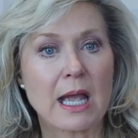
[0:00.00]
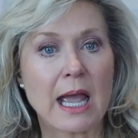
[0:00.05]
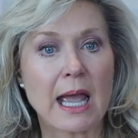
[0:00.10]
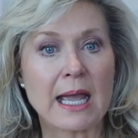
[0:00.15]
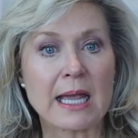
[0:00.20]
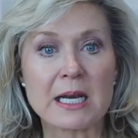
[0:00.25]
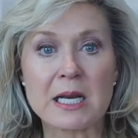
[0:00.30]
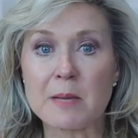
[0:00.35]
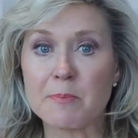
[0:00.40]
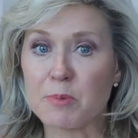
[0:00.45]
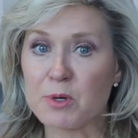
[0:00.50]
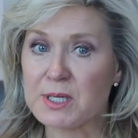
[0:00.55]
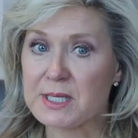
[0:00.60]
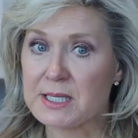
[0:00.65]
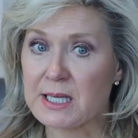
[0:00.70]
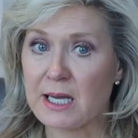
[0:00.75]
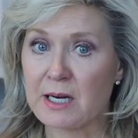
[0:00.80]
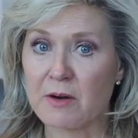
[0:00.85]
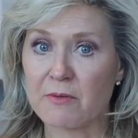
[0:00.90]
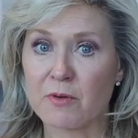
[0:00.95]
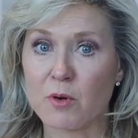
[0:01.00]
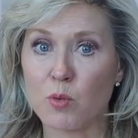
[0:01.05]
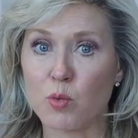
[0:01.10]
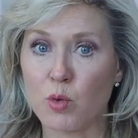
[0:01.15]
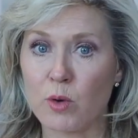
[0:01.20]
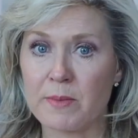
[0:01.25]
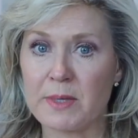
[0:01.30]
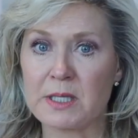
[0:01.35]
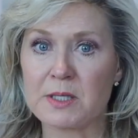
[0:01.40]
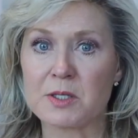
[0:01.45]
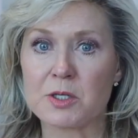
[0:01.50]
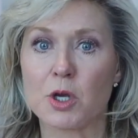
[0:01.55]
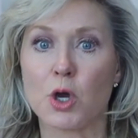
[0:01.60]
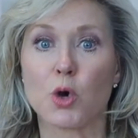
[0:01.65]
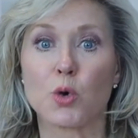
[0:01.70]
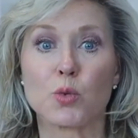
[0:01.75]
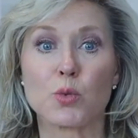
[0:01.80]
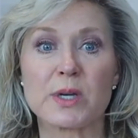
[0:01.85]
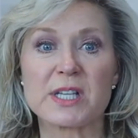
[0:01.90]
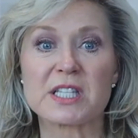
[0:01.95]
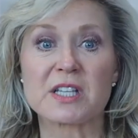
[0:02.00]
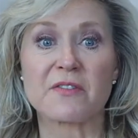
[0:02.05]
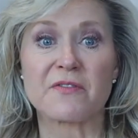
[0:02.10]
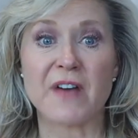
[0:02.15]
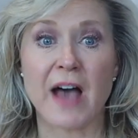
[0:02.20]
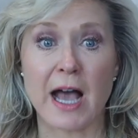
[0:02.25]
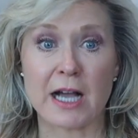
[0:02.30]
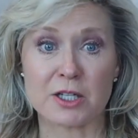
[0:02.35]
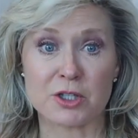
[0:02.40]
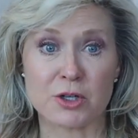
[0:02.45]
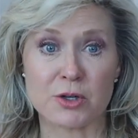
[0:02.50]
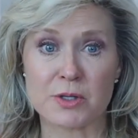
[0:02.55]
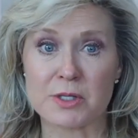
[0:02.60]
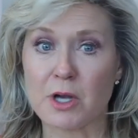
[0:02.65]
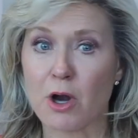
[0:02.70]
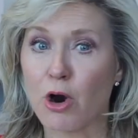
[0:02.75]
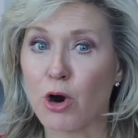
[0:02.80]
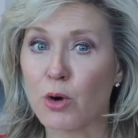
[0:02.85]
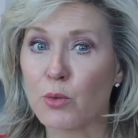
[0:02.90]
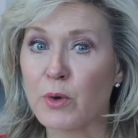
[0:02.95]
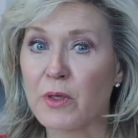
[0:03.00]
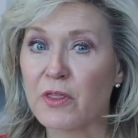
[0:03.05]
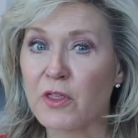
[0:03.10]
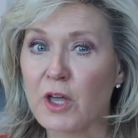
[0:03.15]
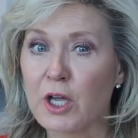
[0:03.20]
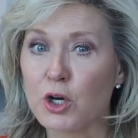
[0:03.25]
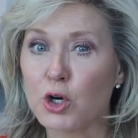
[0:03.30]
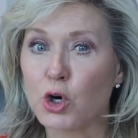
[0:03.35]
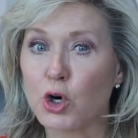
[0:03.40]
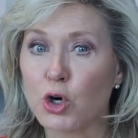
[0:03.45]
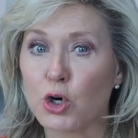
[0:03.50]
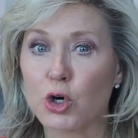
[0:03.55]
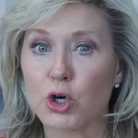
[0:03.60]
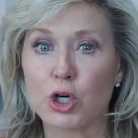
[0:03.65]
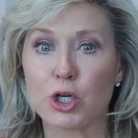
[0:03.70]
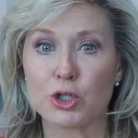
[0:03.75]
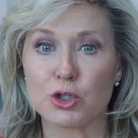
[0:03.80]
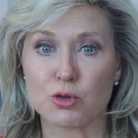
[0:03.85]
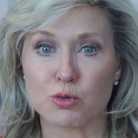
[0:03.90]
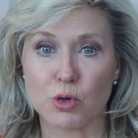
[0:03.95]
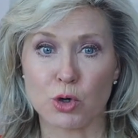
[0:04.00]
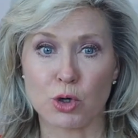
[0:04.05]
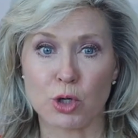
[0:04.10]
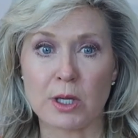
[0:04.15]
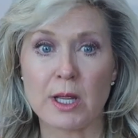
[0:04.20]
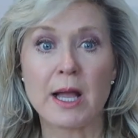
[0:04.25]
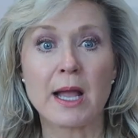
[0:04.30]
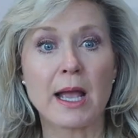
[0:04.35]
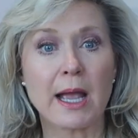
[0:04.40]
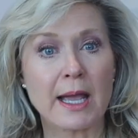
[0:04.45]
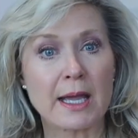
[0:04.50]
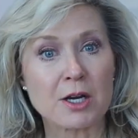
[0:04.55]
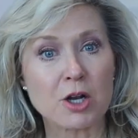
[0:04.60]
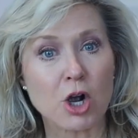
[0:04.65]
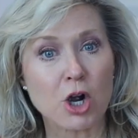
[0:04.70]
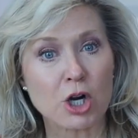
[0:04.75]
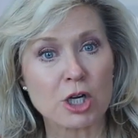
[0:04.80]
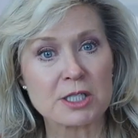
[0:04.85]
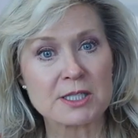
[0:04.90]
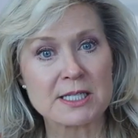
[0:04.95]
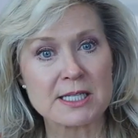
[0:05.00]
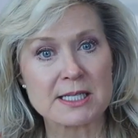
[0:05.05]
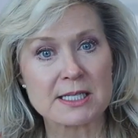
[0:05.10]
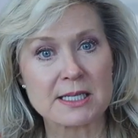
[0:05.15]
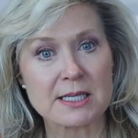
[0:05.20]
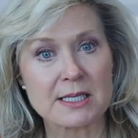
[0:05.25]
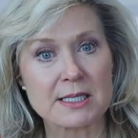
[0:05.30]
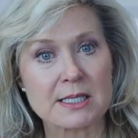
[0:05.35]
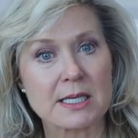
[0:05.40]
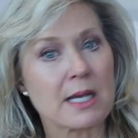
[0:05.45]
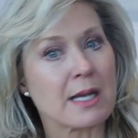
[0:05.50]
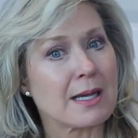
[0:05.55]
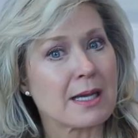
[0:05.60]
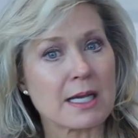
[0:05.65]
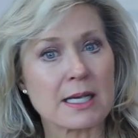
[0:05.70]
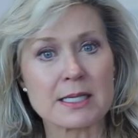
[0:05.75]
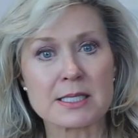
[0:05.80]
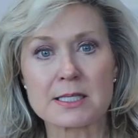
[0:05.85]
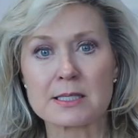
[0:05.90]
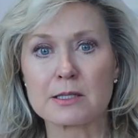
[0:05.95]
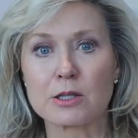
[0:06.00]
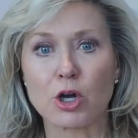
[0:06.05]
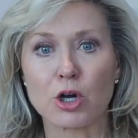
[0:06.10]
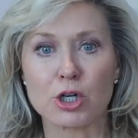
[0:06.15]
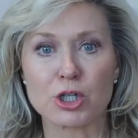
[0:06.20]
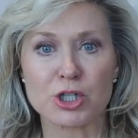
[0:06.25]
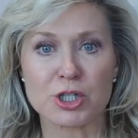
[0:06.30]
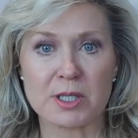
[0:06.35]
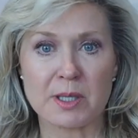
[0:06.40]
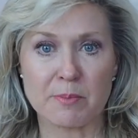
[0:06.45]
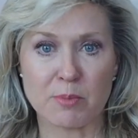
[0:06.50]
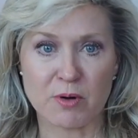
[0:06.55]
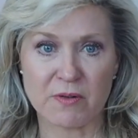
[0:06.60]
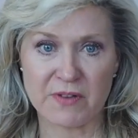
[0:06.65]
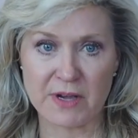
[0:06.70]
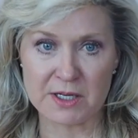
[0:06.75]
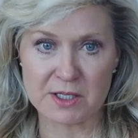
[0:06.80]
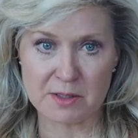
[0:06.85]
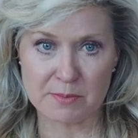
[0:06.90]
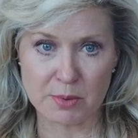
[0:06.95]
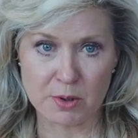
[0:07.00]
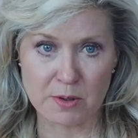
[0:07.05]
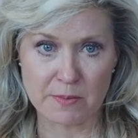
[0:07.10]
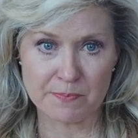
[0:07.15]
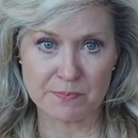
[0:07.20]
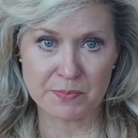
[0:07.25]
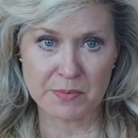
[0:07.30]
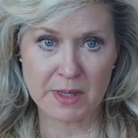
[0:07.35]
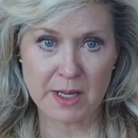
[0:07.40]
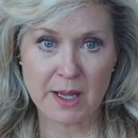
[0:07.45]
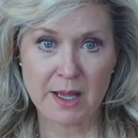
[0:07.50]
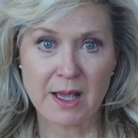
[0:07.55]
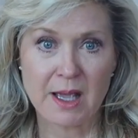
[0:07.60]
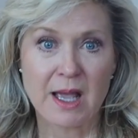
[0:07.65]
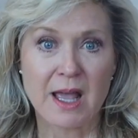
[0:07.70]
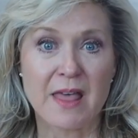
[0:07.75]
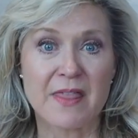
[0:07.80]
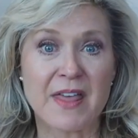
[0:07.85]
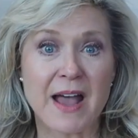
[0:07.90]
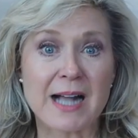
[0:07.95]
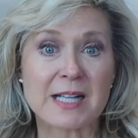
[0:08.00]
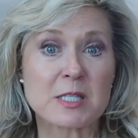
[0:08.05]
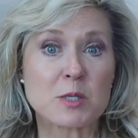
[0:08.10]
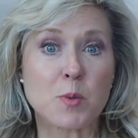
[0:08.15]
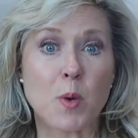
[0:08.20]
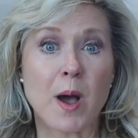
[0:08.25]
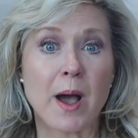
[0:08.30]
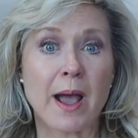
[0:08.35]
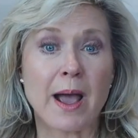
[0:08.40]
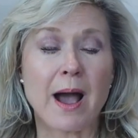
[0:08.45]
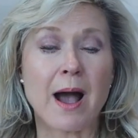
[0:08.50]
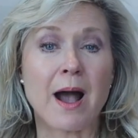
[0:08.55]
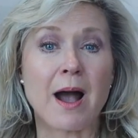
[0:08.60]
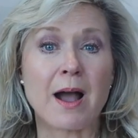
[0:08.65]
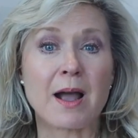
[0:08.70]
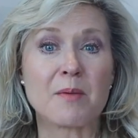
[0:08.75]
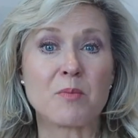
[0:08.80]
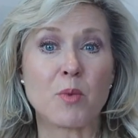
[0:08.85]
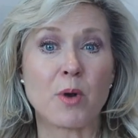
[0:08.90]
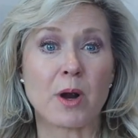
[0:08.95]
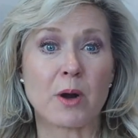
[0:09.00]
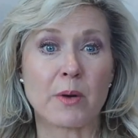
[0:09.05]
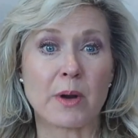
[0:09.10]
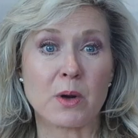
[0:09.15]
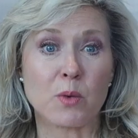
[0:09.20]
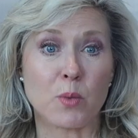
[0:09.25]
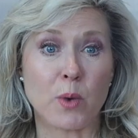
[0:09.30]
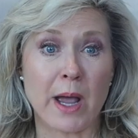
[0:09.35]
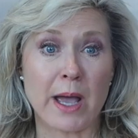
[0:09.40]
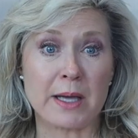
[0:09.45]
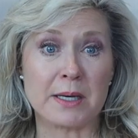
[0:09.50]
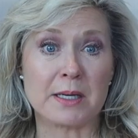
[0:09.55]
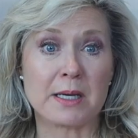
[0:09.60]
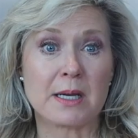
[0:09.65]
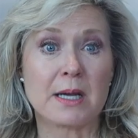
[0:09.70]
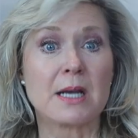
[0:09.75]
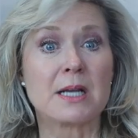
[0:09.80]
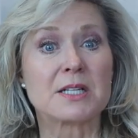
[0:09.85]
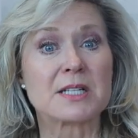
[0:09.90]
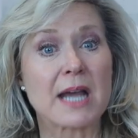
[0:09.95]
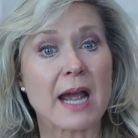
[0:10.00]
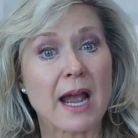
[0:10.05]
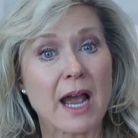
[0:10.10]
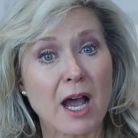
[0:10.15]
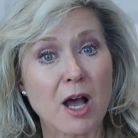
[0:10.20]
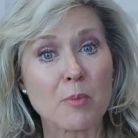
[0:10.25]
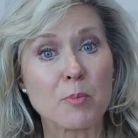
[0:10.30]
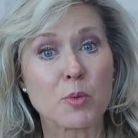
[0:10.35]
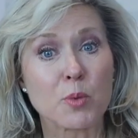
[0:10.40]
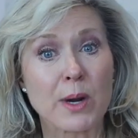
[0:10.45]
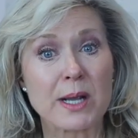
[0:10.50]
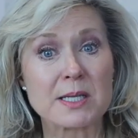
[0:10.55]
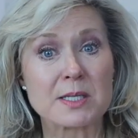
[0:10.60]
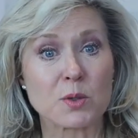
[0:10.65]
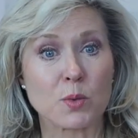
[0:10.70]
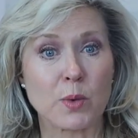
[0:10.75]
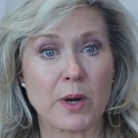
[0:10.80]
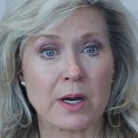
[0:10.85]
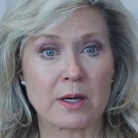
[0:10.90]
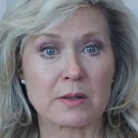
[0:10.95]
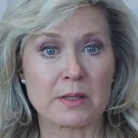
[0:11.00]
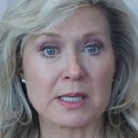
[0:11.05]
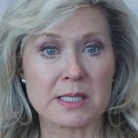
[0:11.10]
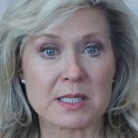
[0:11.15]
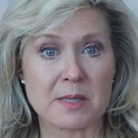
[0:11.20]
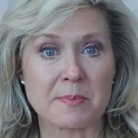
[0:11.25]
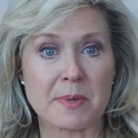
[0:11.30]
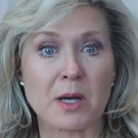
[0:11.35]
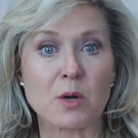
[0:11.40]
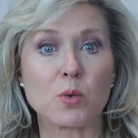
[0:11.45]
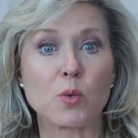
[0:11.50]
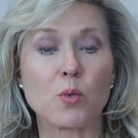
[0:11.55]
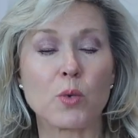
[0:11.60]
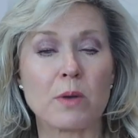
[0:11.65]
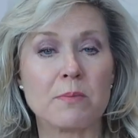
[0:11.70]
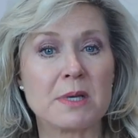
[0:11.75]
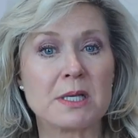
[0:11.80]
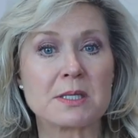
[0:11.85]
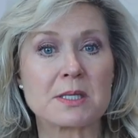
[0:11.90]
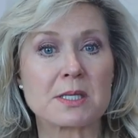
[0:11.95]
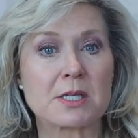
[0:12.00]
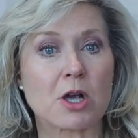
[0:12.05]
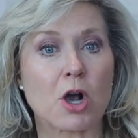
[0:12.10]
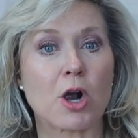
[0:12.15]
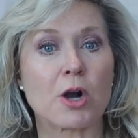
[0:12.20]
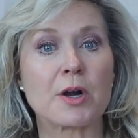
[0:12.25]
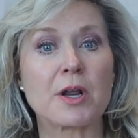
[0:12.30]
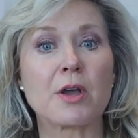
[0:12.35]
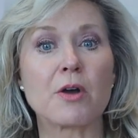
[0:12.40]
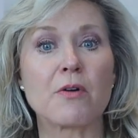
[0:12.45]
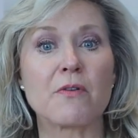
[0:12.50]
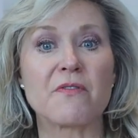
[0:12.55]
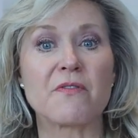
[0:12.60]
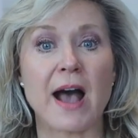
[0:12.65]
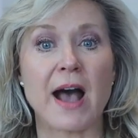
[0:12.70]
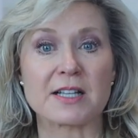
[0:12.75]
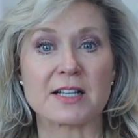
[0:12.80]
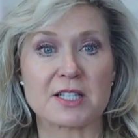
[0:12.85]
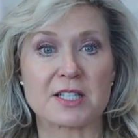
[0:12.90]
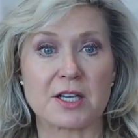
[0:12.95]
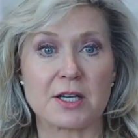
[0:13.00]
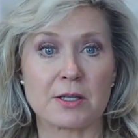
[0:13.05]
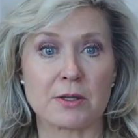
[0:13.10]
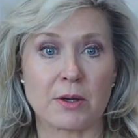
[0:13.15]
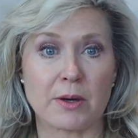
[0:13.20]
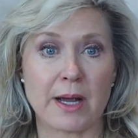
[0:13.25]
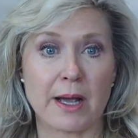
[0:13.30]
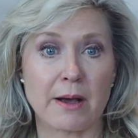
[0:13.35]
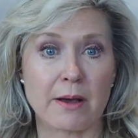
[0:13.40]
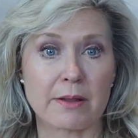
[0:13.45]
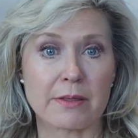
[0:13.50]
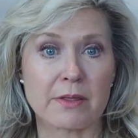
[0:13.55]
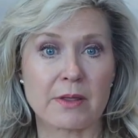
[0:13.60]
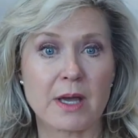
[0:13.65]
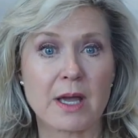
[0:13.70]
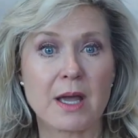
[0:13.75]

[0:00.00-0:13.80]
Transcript: 80% of a woman's risk factors are within her control, and heart disease is largely preventable. That's why I'm wearing red, to help raise awareness about women's cardiovascular health